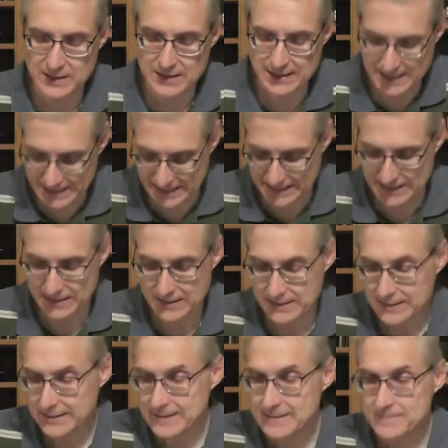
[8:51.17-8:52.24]
He."
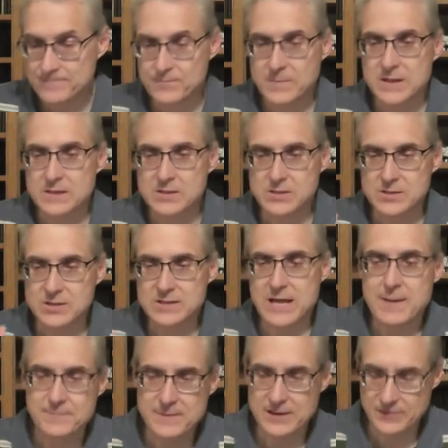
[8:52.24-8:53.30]
So
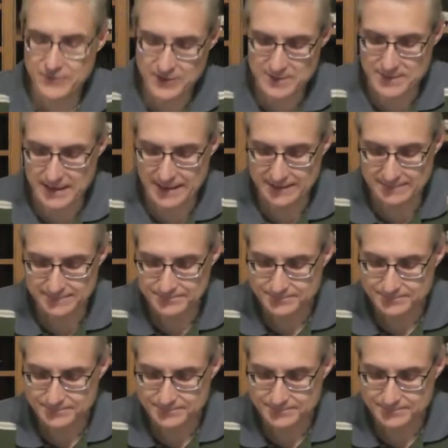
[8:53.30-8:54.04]
stop there for a minute,